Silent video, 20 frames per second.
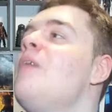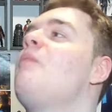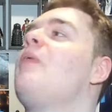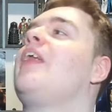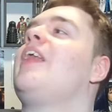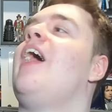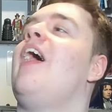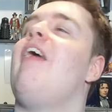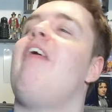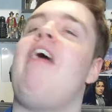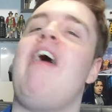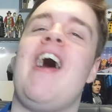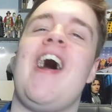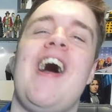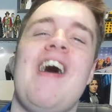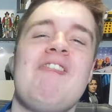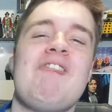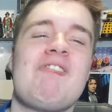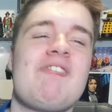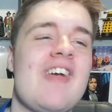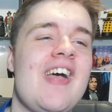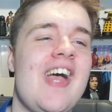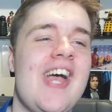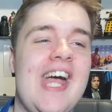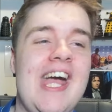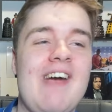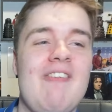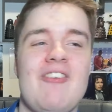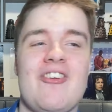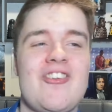But no,
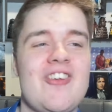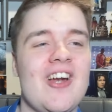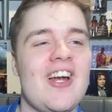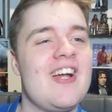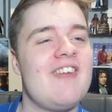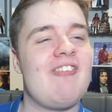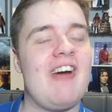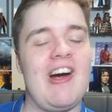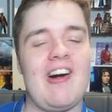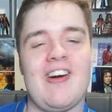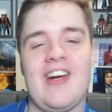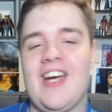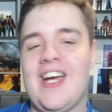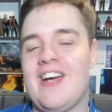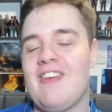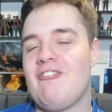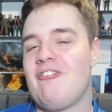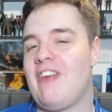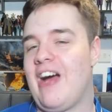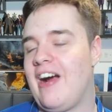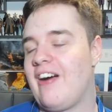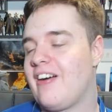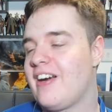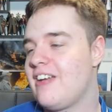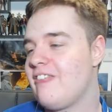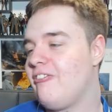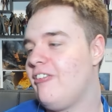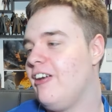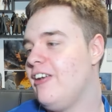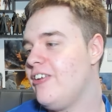it was still a very, very
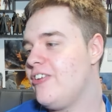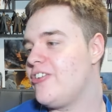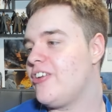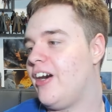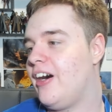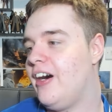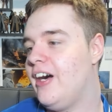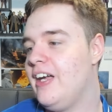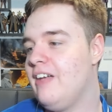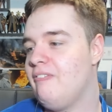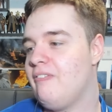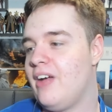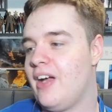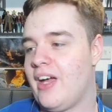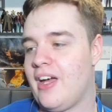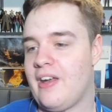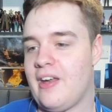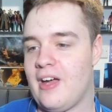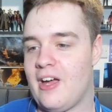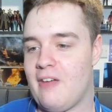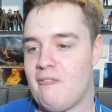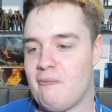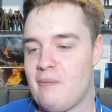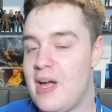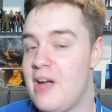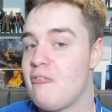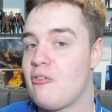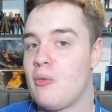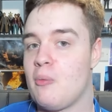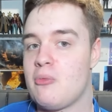fun time. And
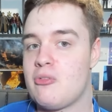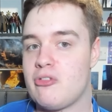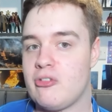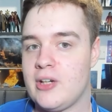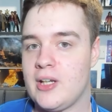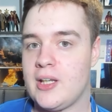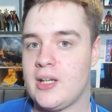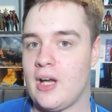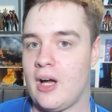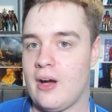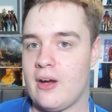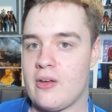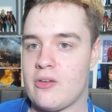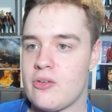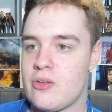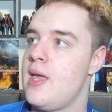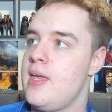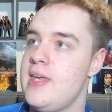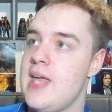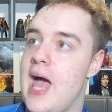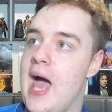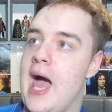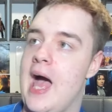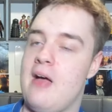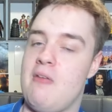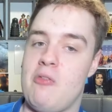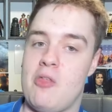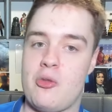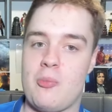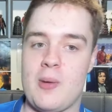everyone was really nice. Yeah,
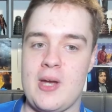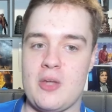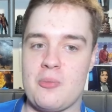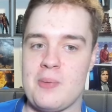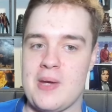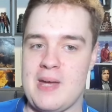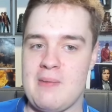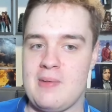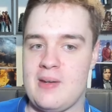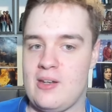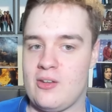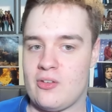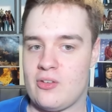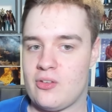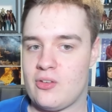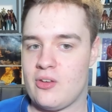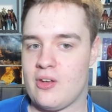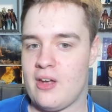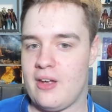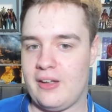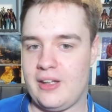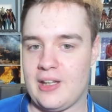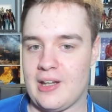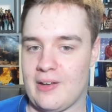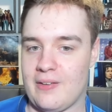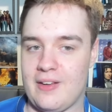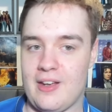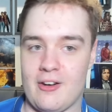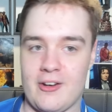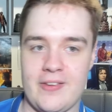the Space Babies, you know,
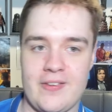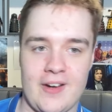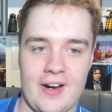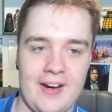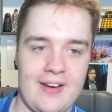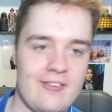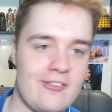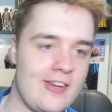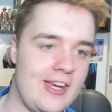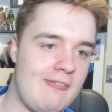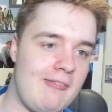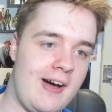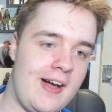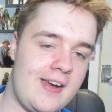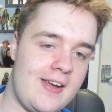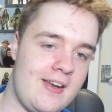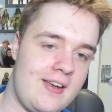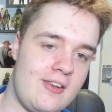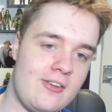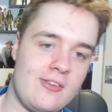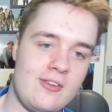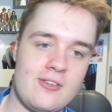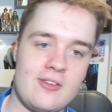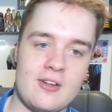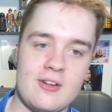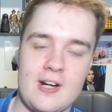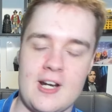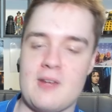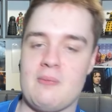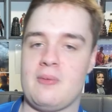the only thing I can say about it is it's
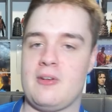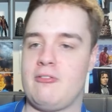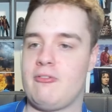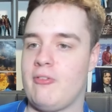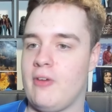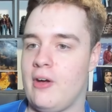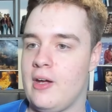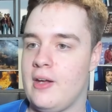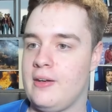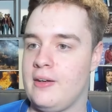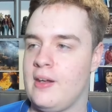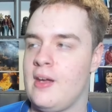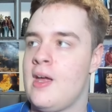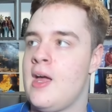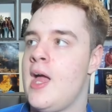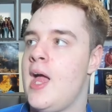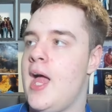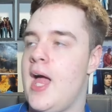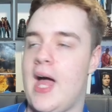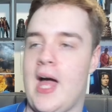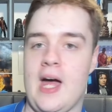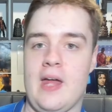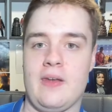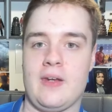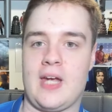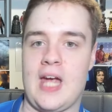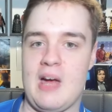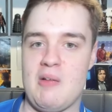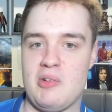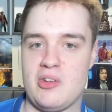incredibly fun. And the
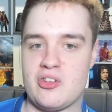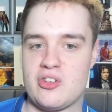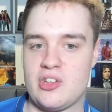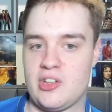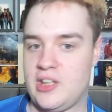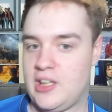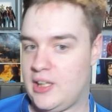chemistry